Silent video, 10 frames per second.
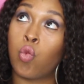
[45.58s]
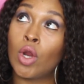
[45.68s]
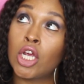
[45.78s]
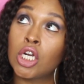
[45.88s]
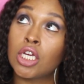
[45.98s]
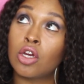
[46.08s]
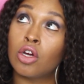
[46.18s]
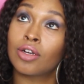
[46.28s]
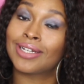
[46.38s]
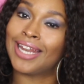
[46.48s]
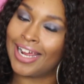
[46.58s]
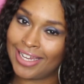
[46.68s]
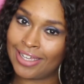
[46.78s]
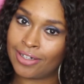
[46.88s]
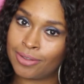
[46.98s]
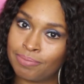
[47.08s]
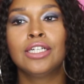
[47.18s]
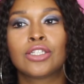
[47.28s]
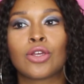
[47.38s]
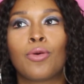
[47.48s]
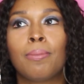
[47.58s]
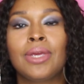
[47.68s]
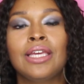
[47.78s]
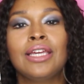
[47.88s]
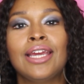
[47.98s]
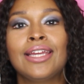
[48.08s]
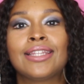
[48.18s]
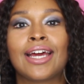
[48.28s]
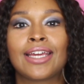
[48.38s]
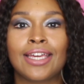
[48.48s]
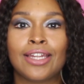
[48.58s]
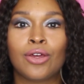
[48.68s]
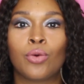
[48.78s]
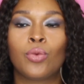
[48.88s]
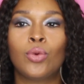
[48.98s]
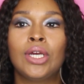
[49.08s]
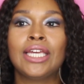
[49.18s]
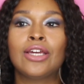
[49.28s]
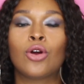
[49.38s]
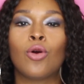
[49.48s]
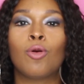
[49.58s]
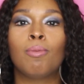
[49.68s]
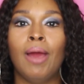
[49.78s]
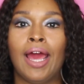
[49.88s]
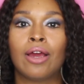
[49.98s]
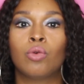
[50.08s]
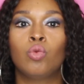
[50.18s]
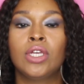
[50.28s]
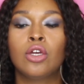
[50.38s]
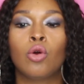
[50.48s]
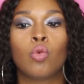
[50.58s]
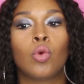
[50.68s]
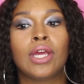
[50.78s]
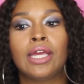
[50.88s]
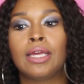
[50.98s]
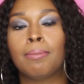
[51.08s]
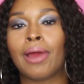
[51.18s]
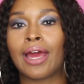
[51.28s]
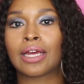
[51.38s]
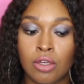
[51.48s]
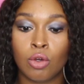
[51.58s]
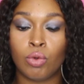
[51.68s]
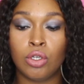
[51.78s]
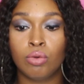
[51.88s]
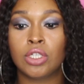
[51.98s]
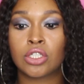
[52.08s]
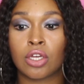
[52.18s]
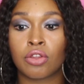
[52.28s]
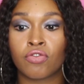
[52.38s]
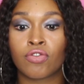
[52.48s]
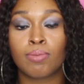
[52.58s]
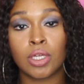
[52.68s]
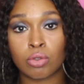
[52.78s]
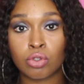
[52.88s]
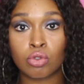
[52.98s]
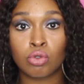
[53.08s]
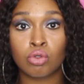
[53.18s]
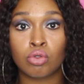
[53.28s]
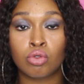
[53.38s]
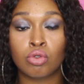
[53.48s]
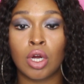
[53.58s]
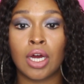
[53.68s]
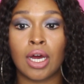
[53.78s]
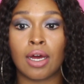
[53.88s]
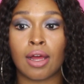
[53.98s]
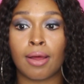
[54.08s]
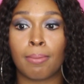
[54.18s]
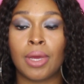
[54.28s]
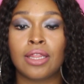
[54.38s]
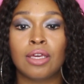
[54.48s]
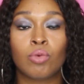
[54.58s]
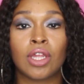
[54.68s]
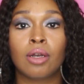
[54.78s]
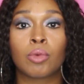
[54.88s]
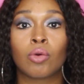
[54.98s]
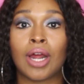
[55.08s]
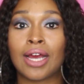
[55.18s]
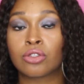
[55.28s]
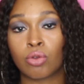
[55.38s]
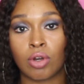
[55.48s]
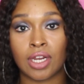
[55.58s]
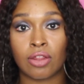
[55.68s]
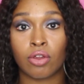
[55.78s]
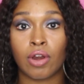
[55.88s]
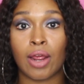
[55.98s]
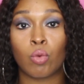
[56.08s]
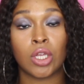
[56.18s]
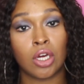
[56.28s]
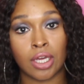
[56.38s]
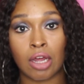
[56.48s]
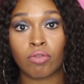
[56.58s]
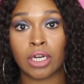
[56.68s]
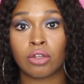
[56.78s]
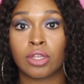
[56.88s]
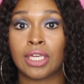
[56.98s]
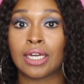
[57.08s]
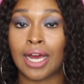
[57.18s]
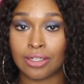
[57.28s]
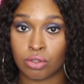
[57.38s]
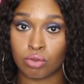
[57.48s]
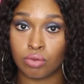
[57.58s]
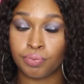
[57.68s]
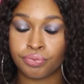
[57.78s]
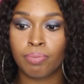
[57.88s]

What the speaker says: We're gonna call her Diana. So me and Diana, we go back. We go way back. We knew each other from middle school, and then we ended up going to high school together, and we hung out regularly in high school.